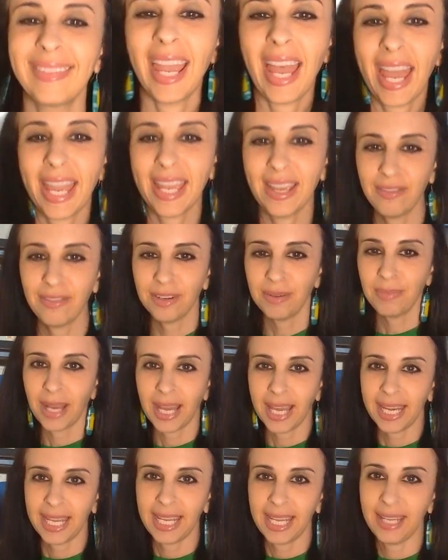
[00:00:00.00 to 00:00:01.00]
Hi,
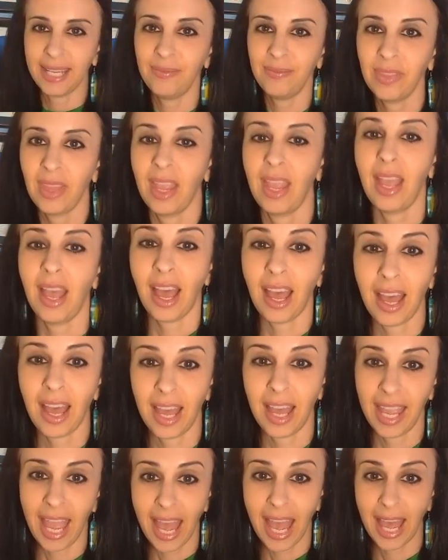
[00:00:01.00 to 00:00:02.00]
everybody. I
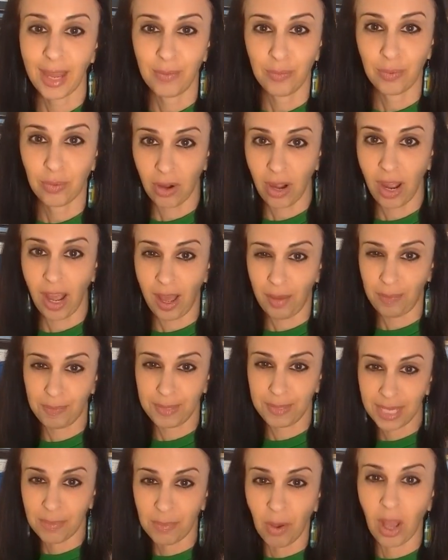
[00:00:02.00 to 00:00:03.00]
had props. I
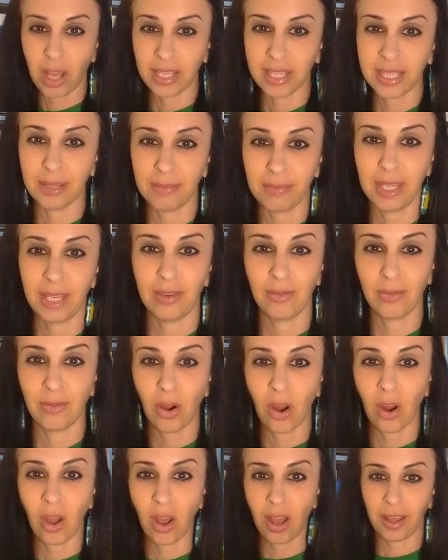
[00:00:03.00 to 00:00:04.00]
bought something
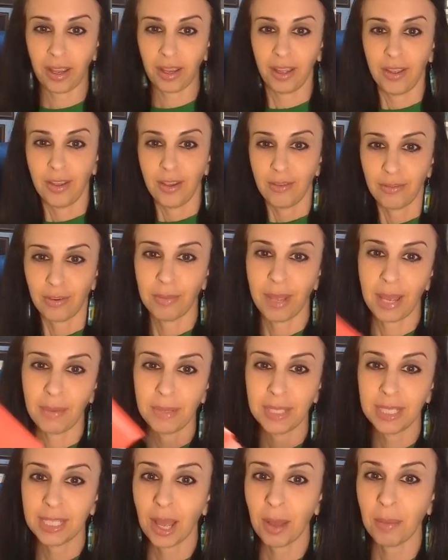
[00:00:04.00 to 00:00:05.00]
wrong from
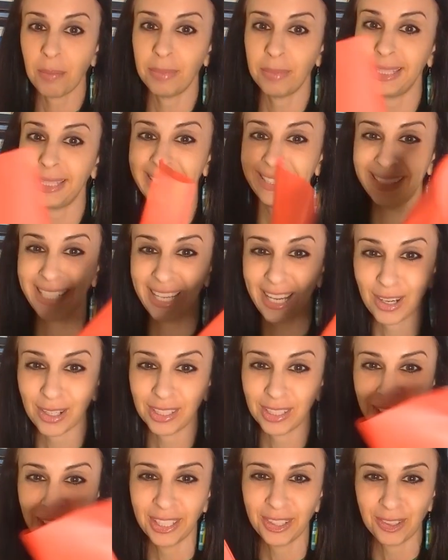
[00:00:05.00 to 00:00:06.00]
Amazon, but they
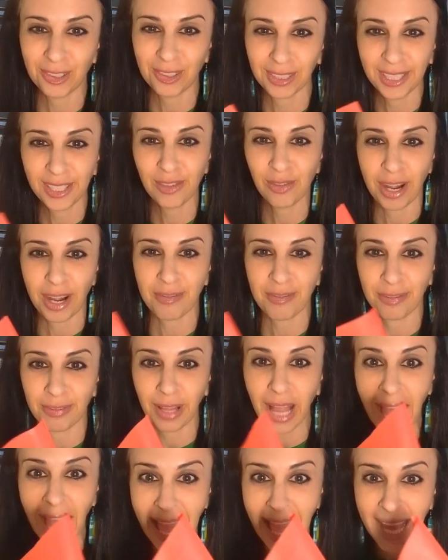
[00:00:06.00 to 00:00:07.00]
are literally red
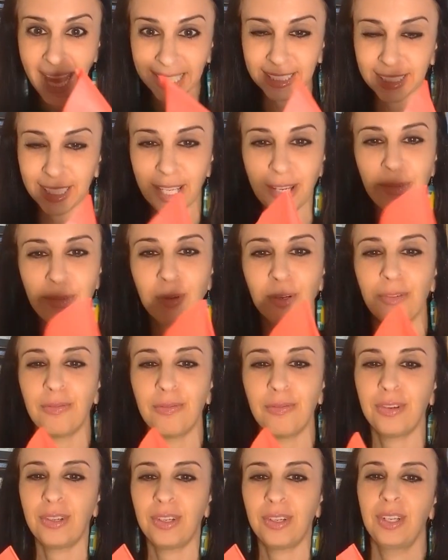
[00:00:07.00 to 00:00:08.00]
flags. They were
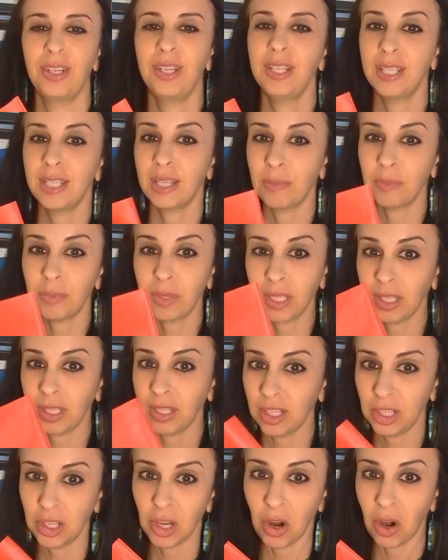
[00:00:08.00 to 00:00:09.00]
for something in
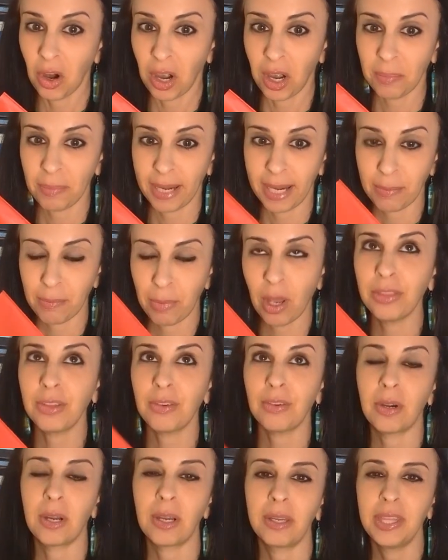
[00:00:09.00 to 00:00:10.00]
the yard, but I bought
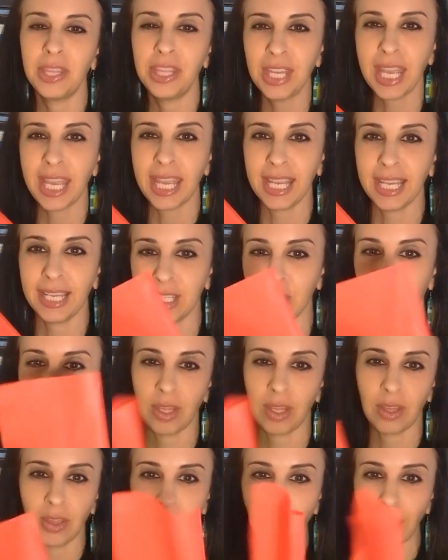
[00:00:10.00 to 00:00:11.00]
the wrong thing, so
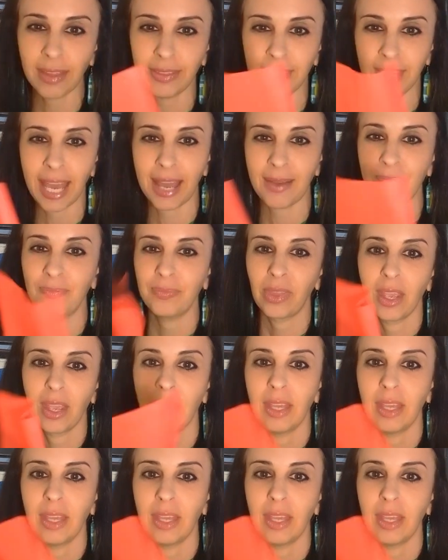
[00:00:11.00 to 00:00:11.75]
I thought that